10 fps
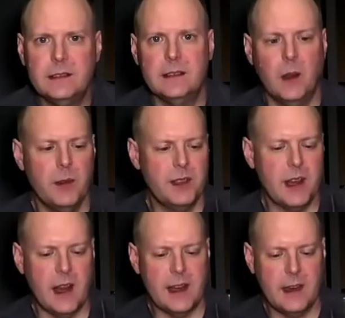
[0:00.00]
almost
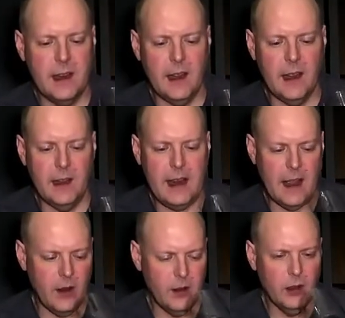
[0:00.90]
like. Uh, uh,
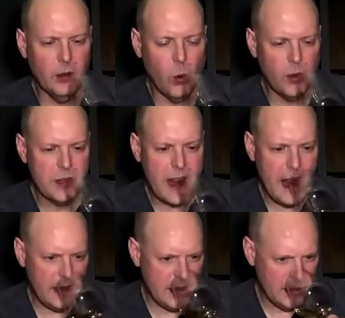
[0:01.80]
yeah, a little orange
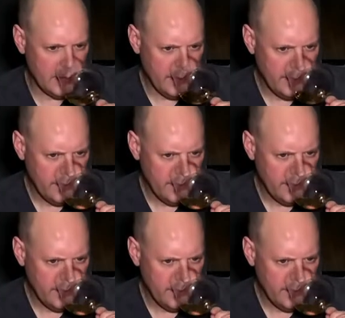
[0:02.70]
candy to it.